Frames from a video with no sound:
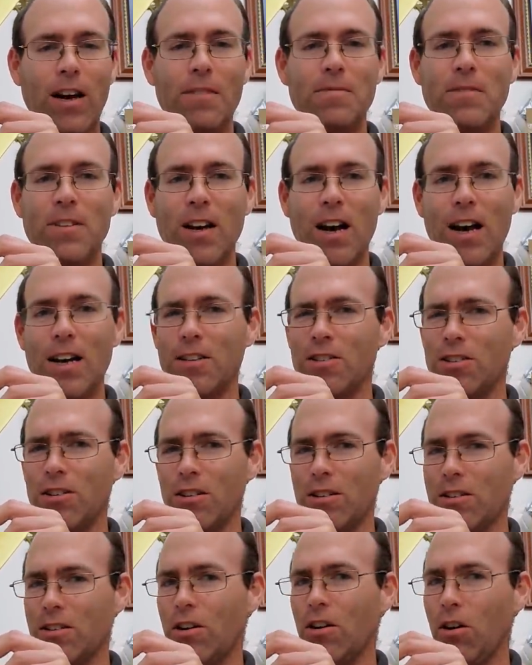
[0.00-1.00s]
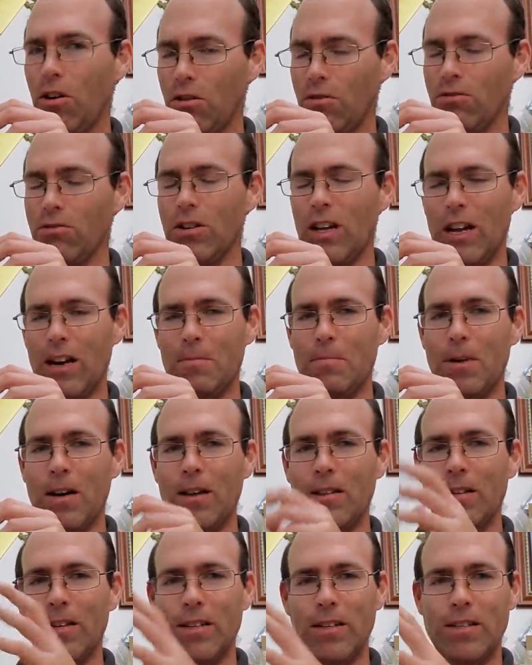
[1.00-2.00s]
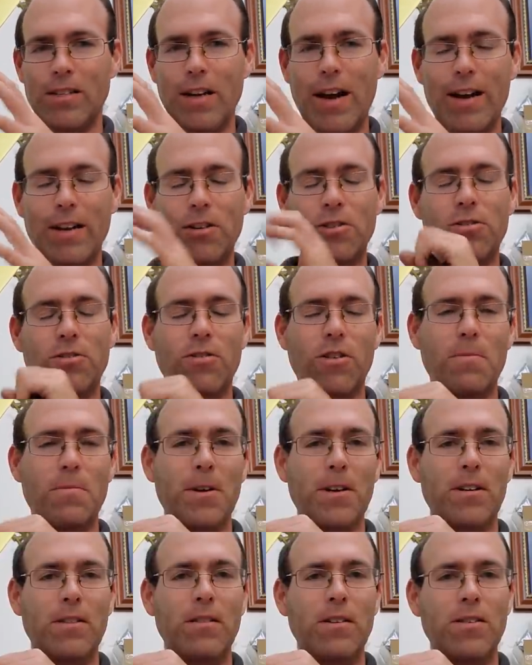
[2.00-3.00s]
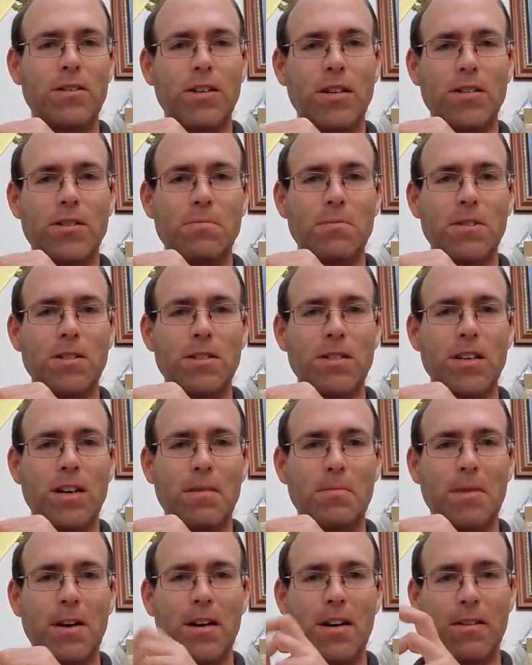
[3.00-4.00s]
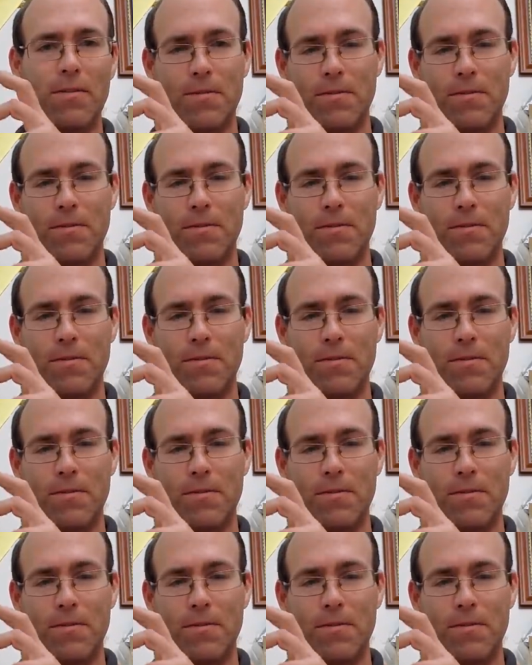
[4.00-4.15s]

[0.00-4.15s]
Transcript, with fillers: I've not talked a whole lot about the exact trimming adjustments that I made.